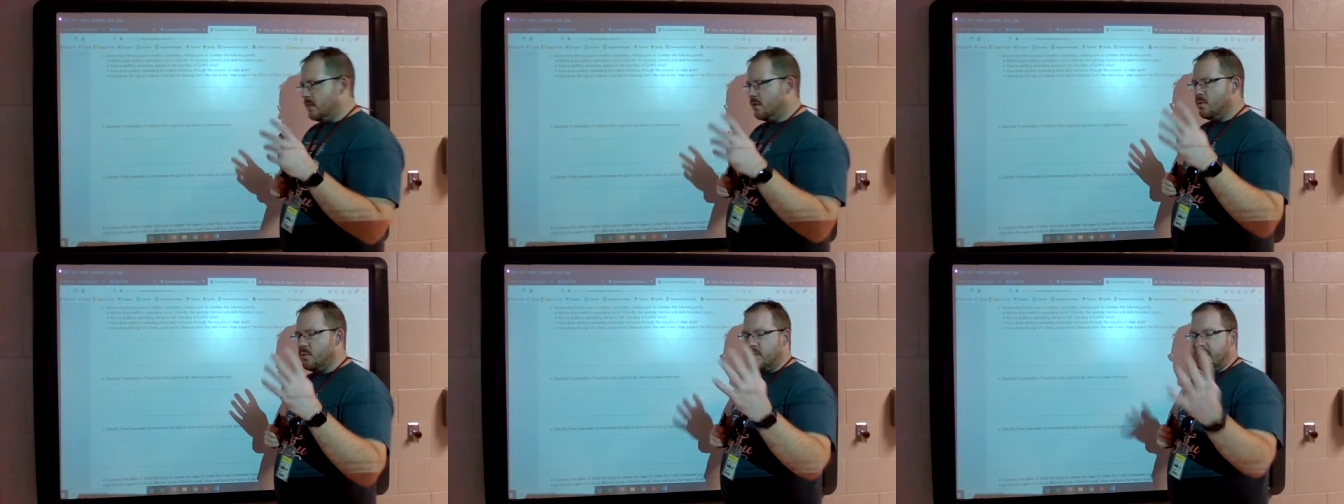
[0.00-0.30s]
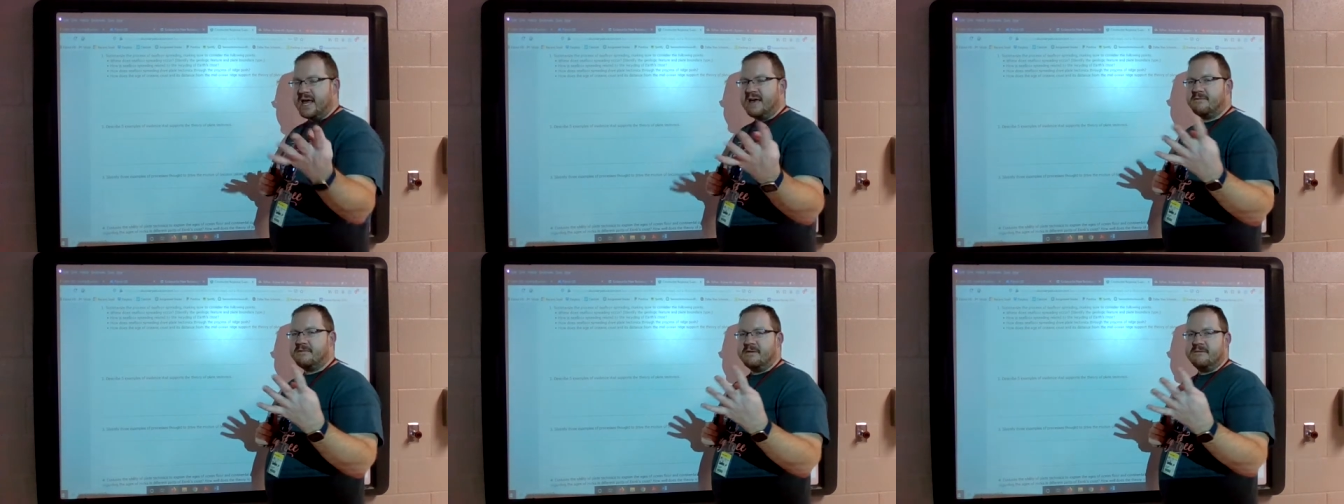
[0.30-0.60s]
we
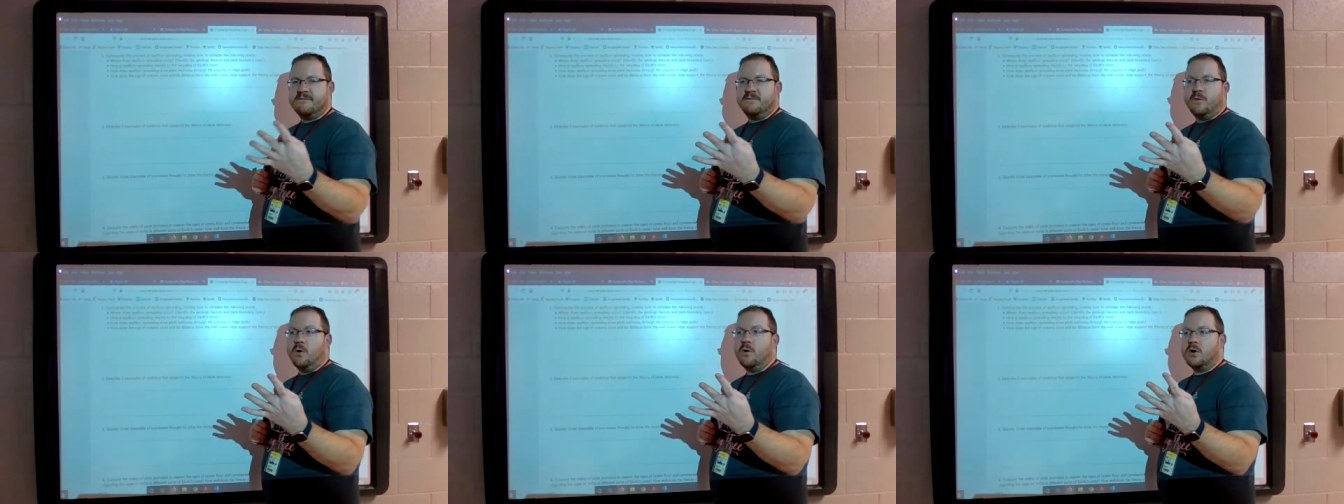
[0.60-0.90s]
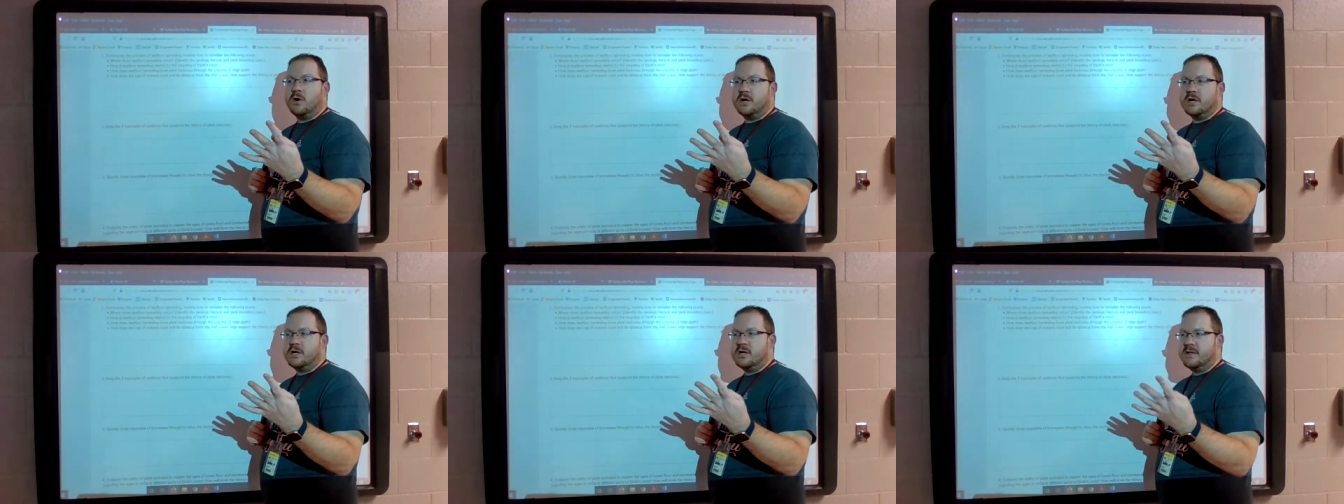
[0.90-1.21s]
have the
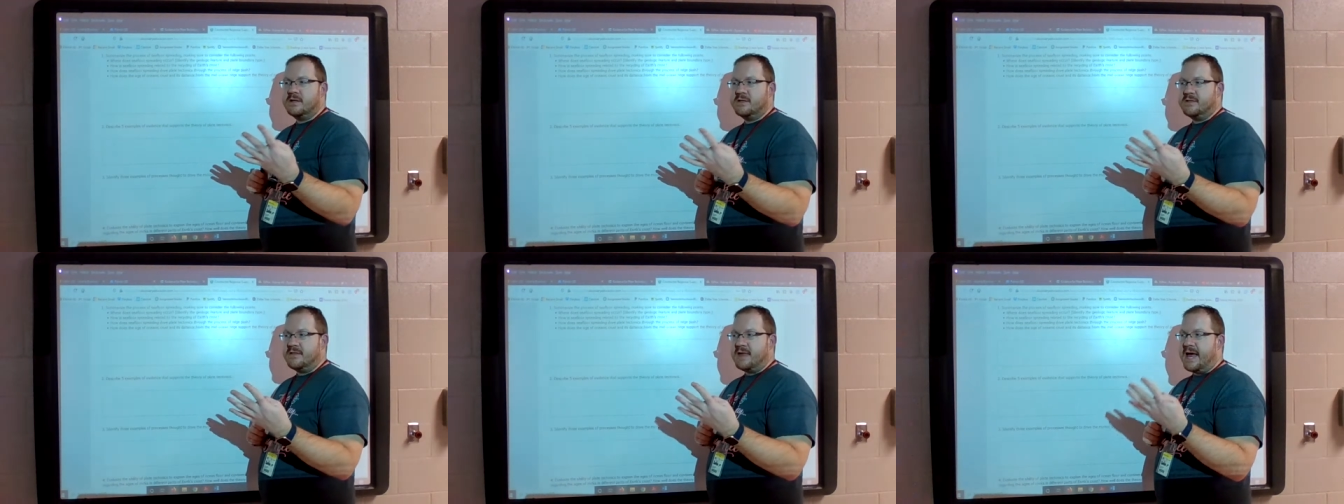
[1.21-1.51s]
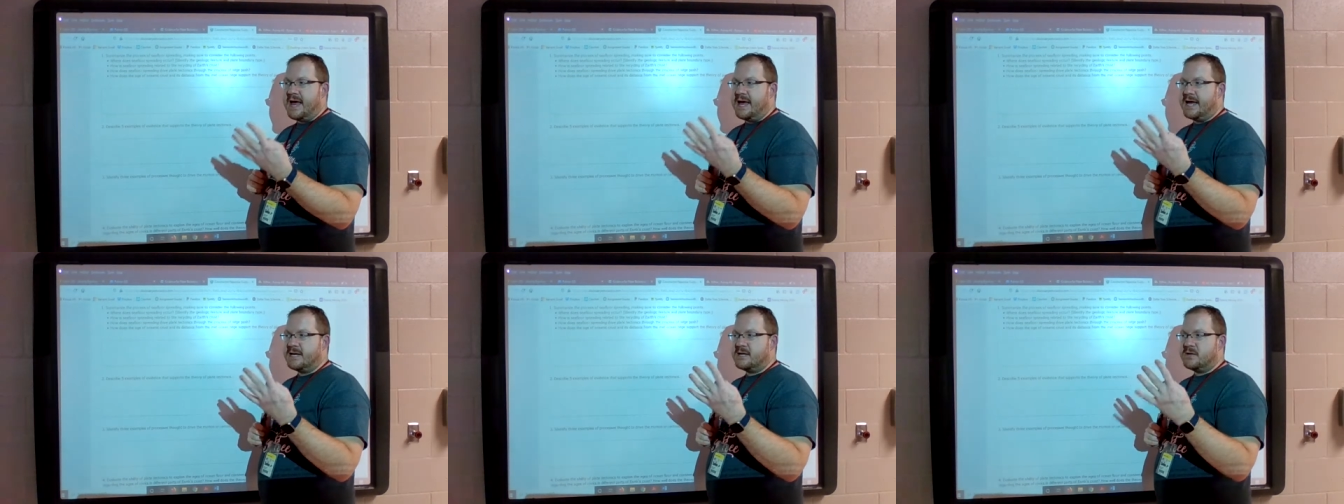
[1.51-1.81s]
four
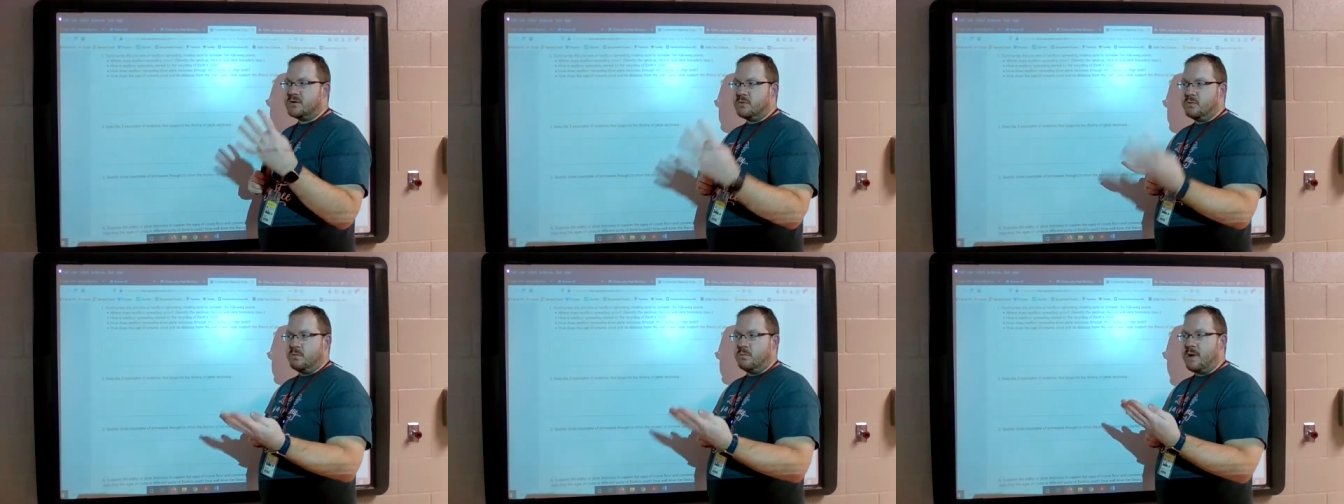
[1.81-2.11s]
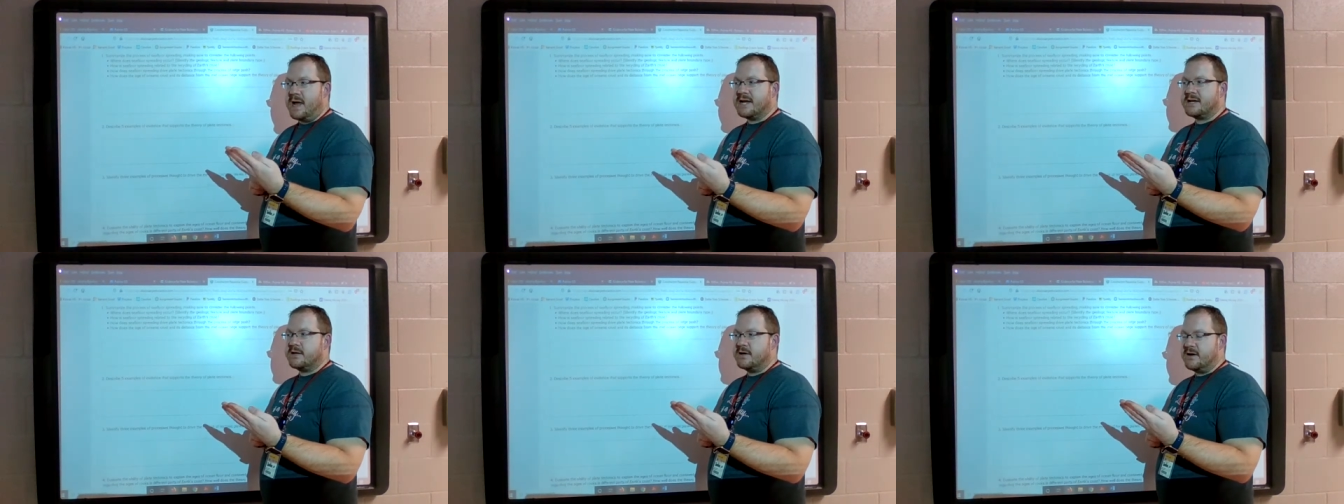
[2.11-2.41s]
that
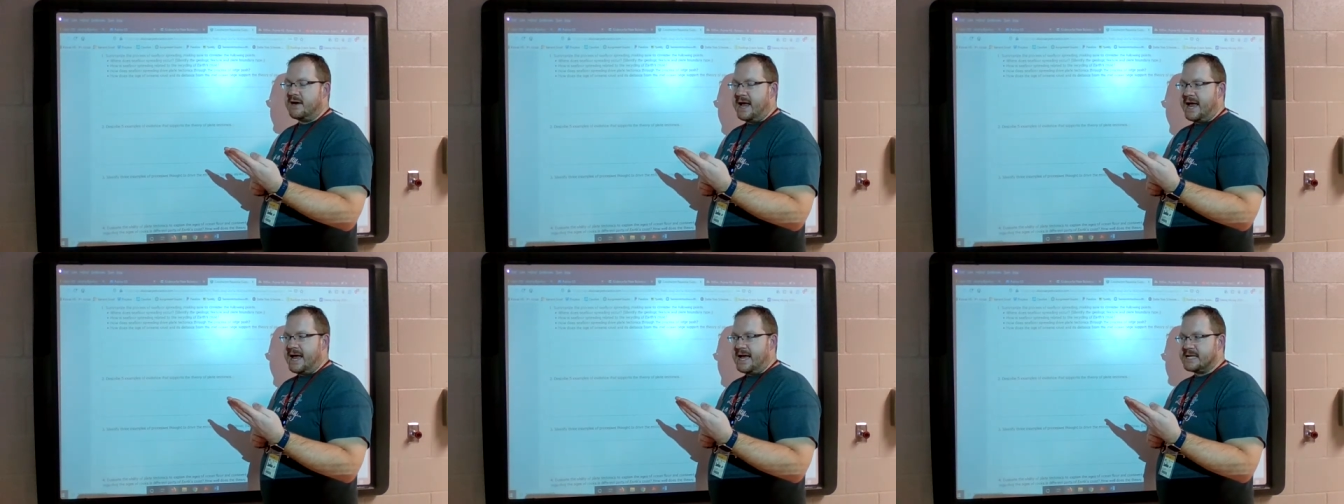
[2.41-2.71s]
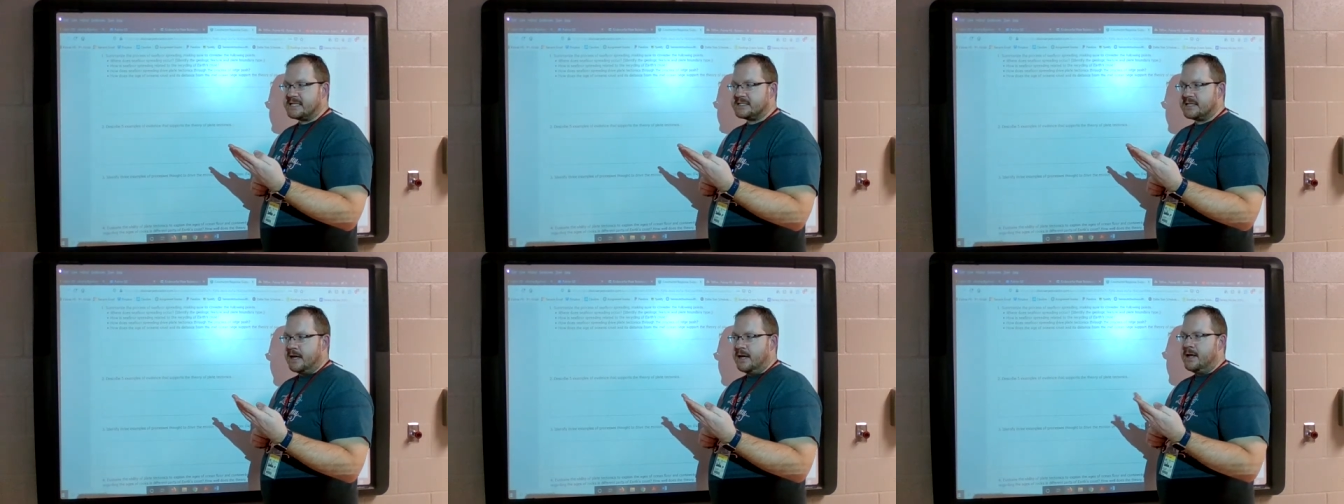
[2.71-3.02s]
Wegener
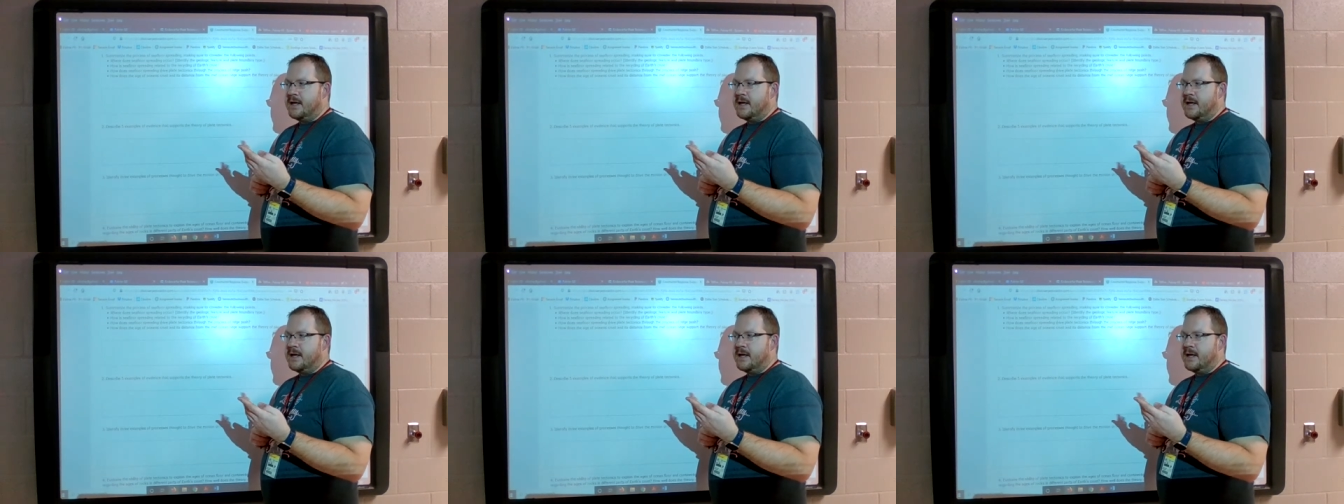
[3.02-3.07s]
has.